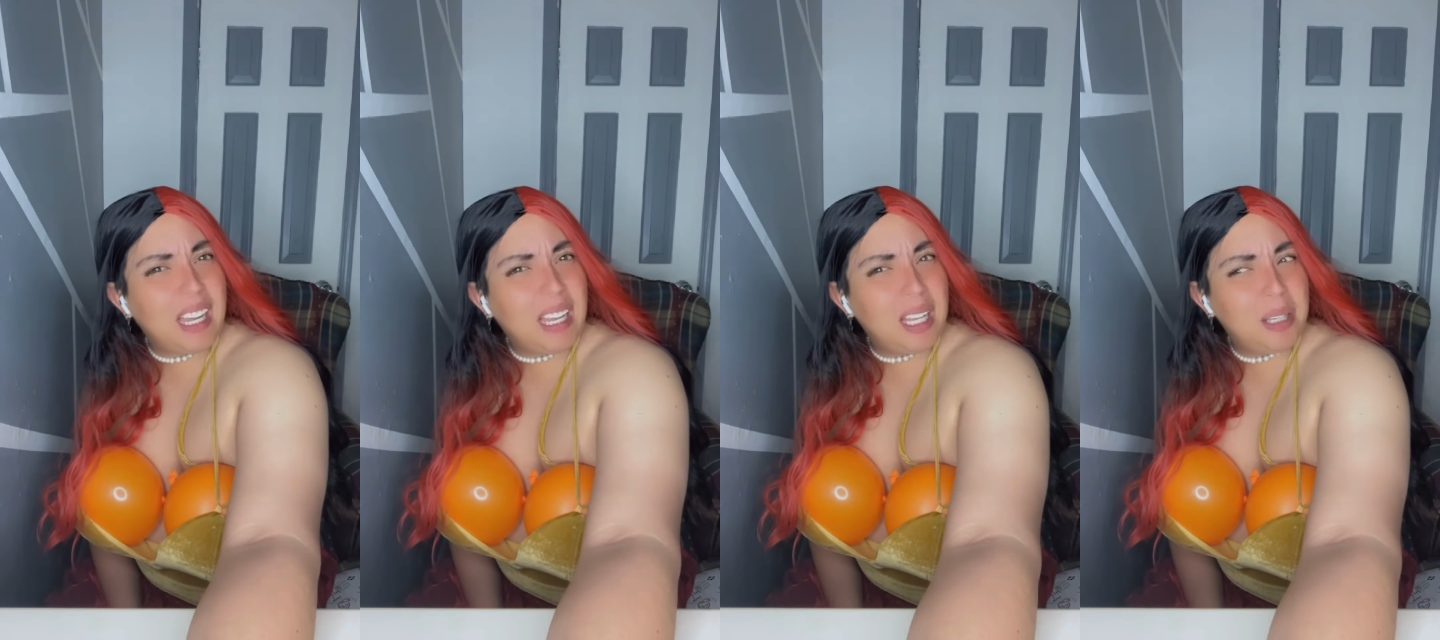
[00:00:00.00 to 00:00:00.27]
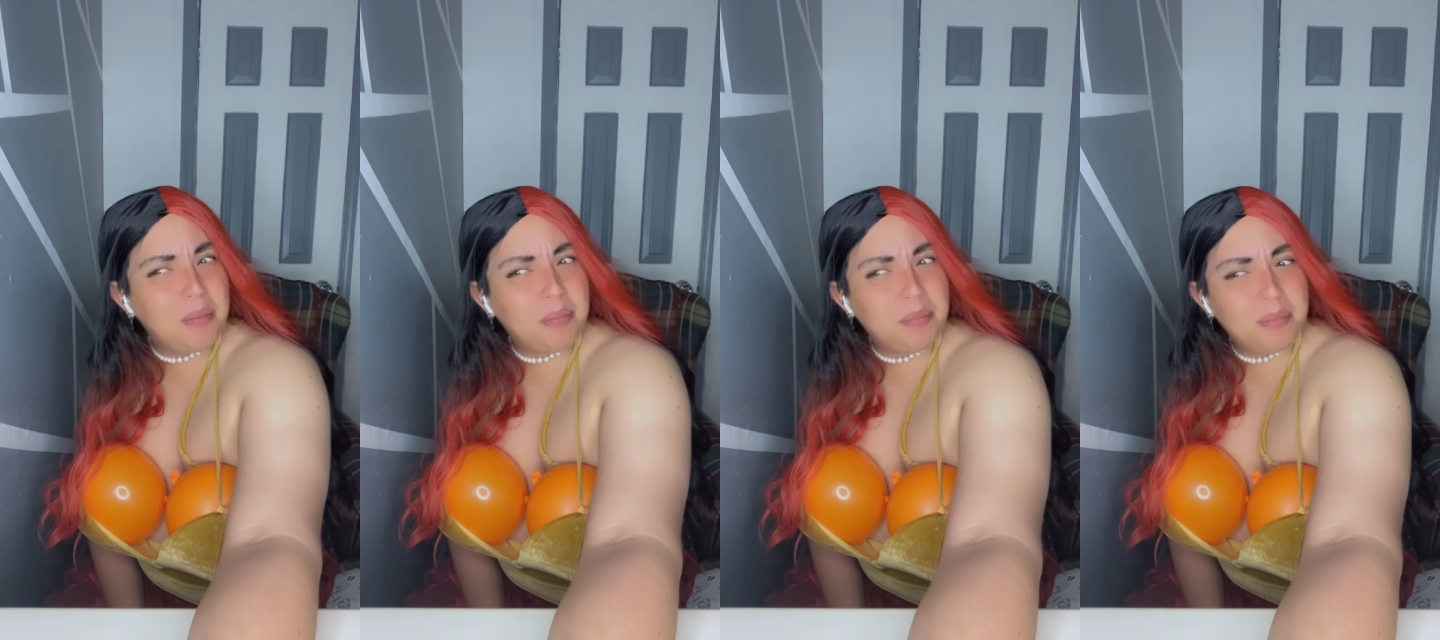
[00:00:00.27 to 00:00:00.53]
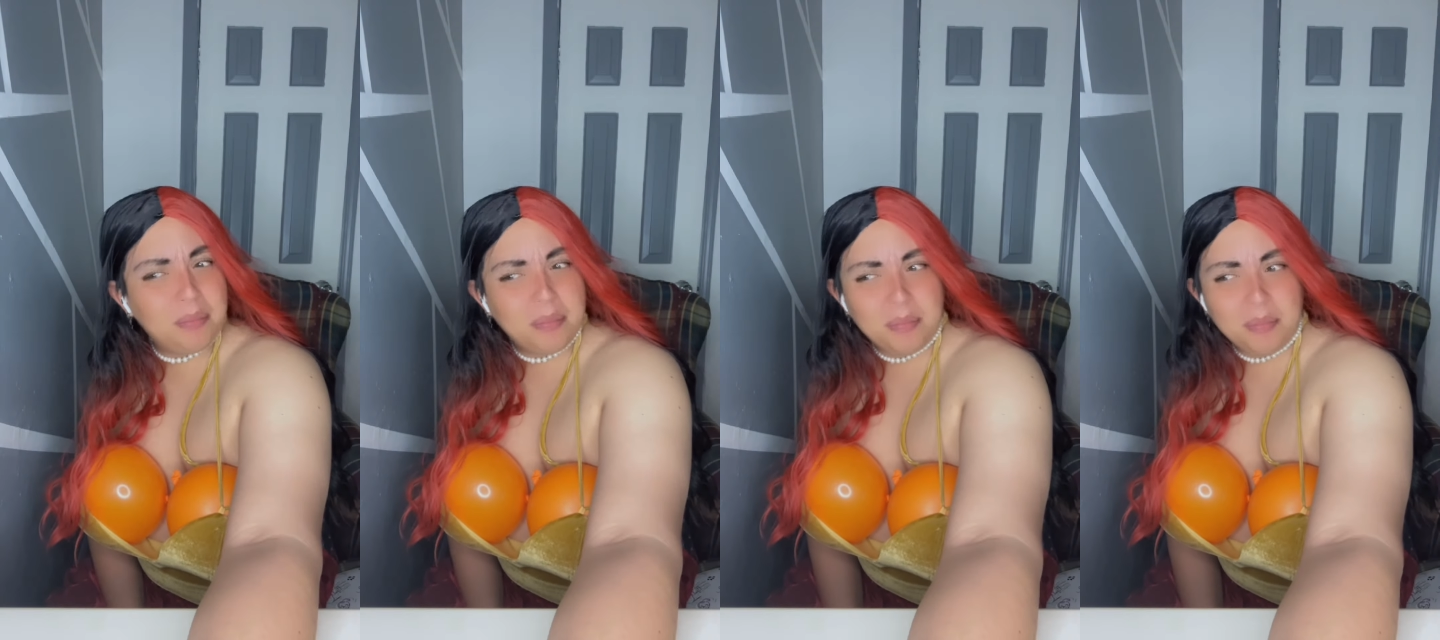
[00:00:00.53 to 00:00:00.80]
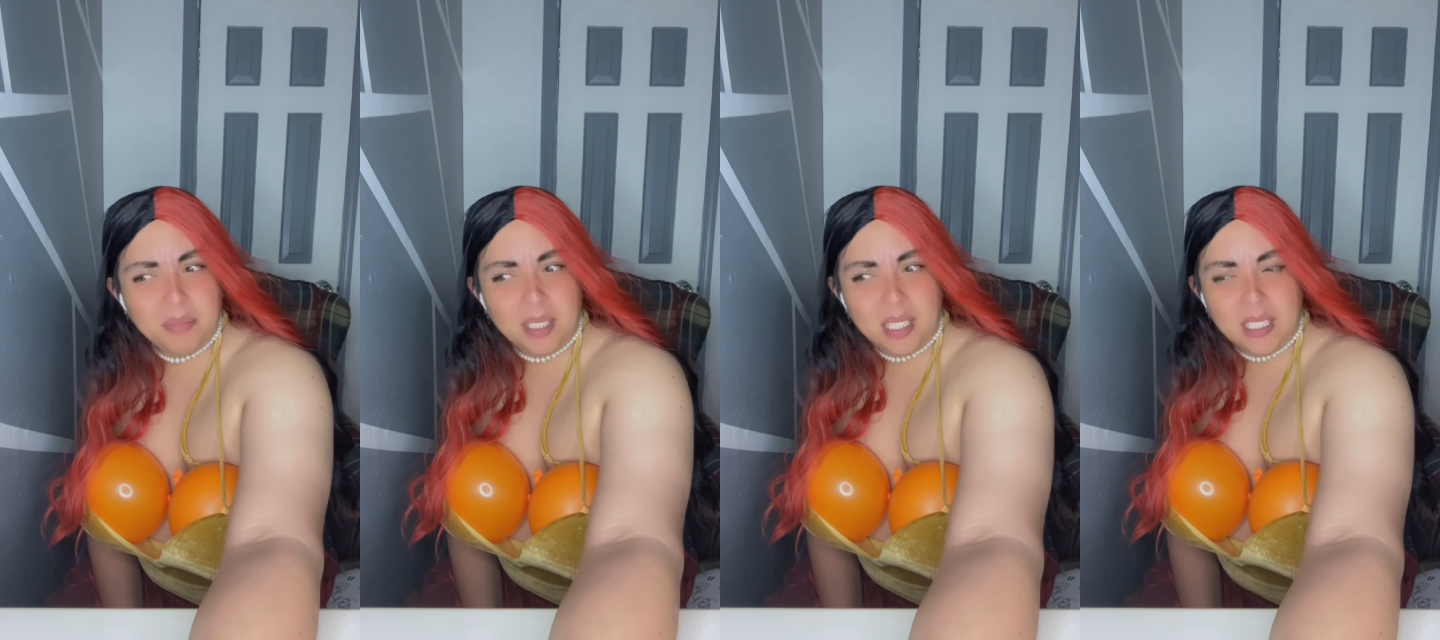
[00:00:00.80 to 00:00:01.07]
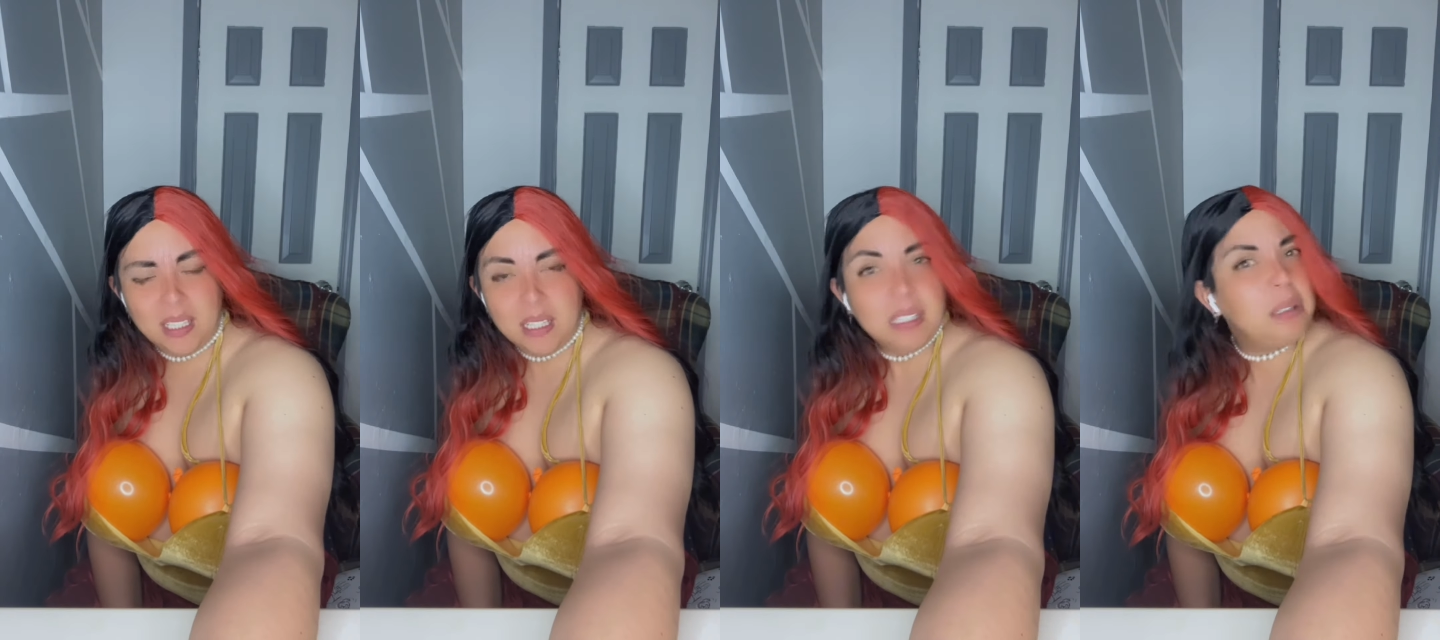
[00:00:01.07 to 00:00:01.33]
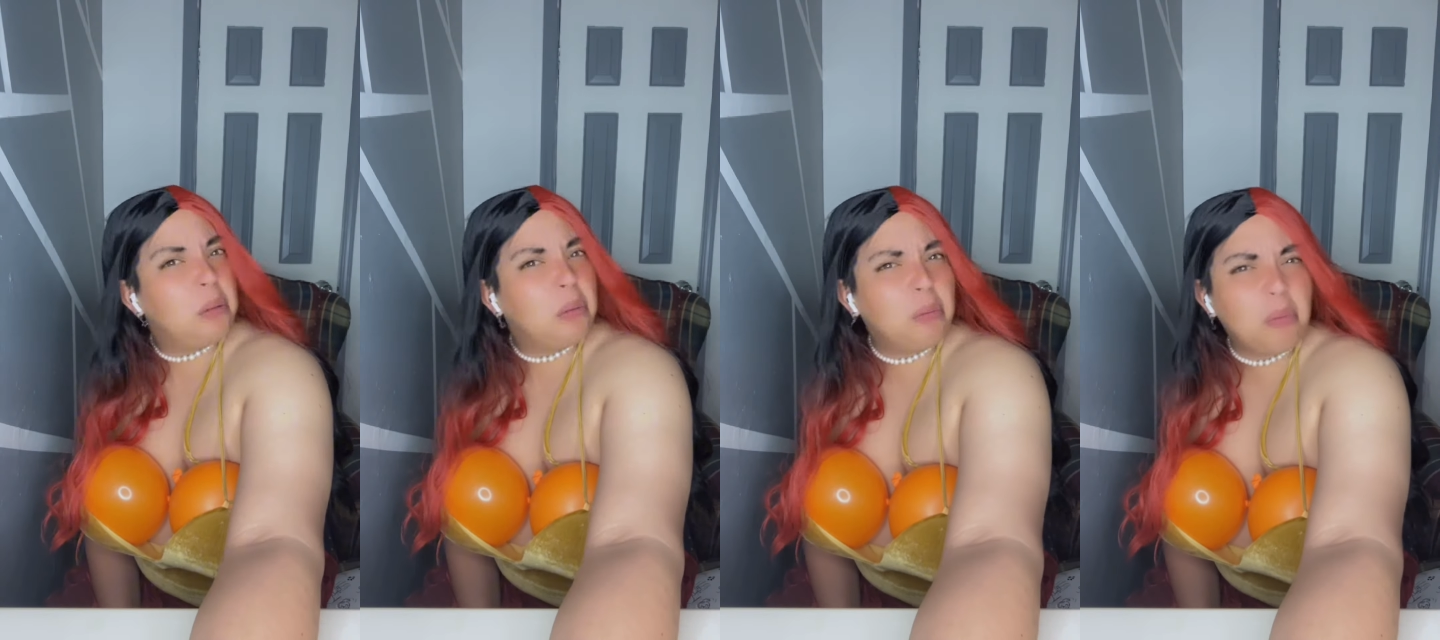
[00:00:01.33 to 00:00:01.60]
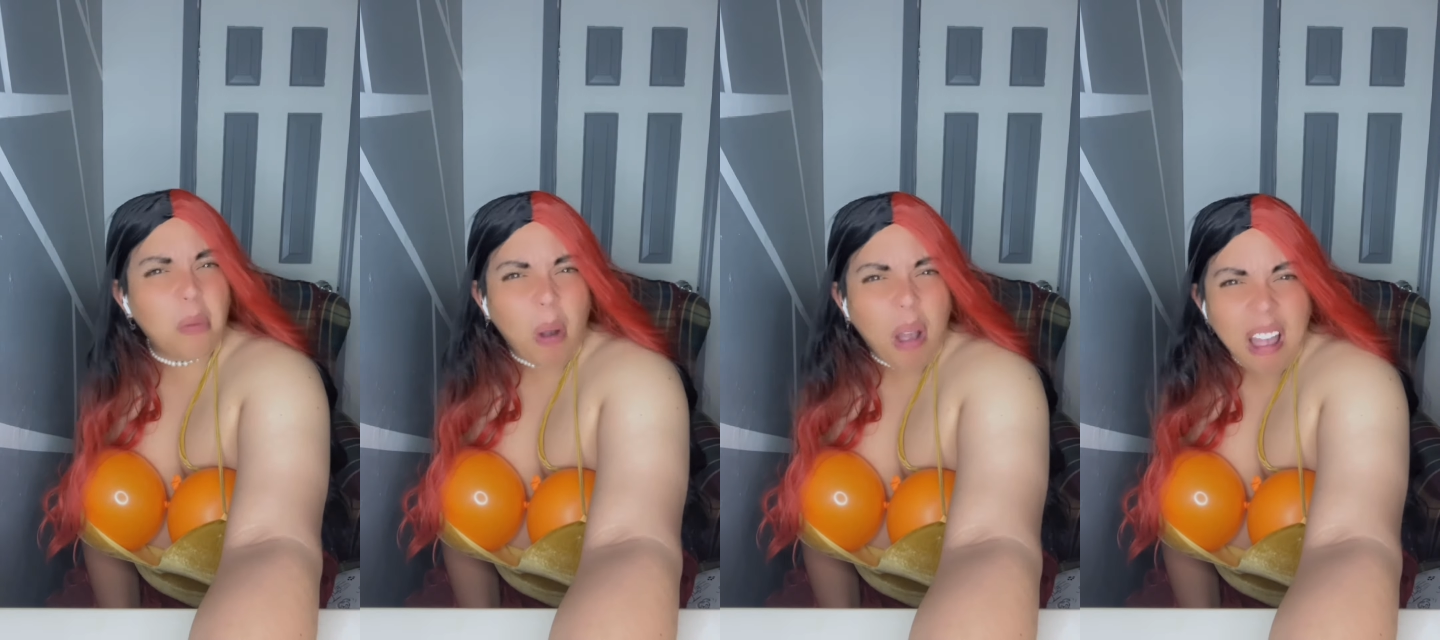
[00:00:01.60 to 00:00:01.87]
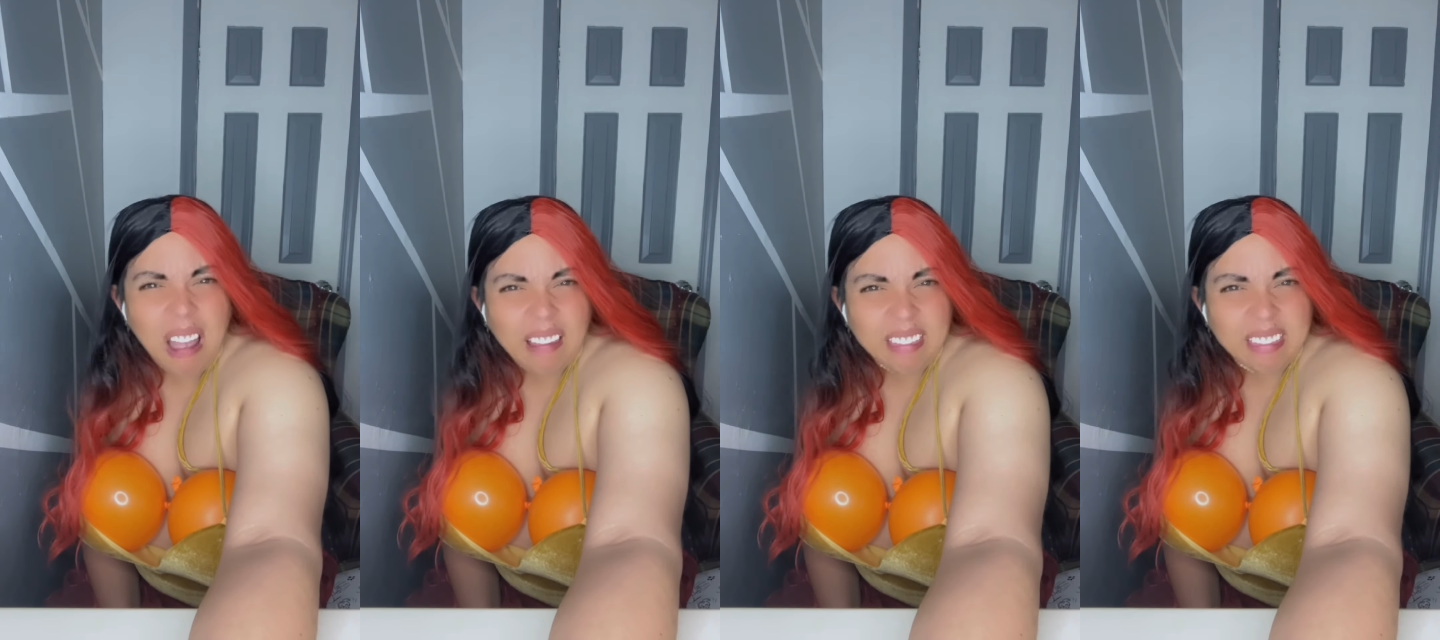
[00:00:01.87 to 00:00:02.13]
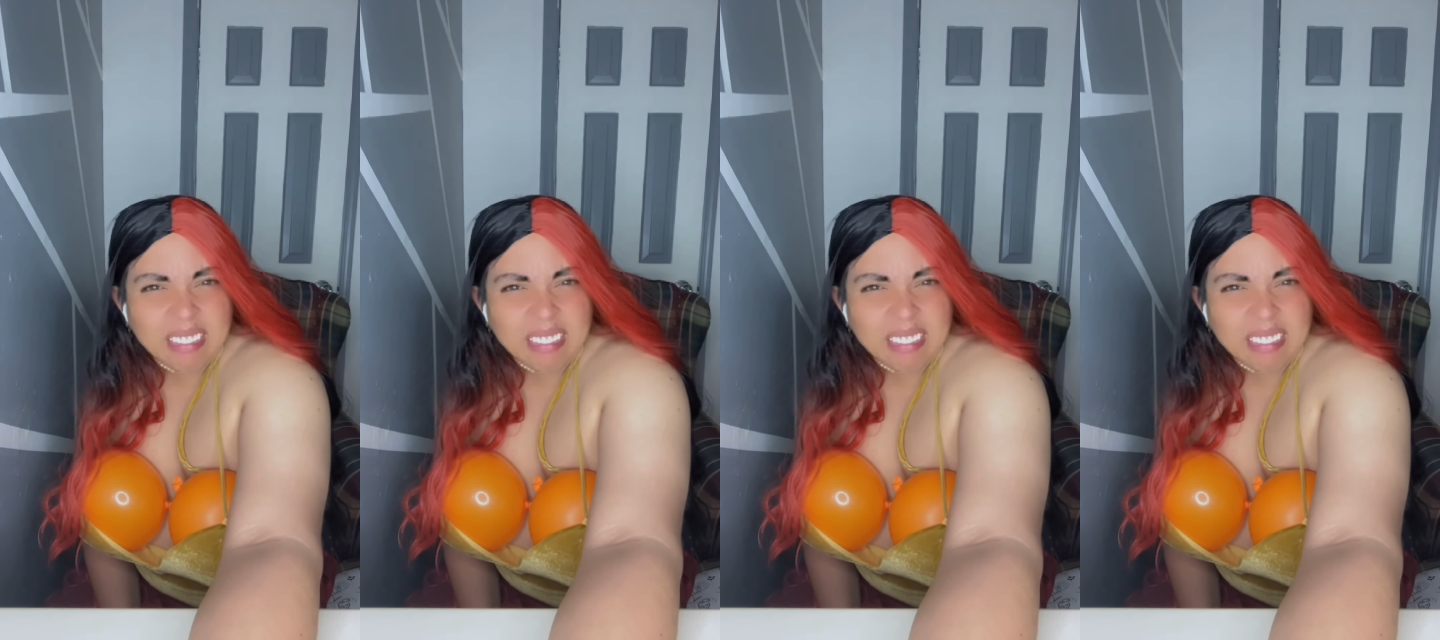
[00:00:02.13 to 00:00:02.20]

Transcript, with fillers: Um. What?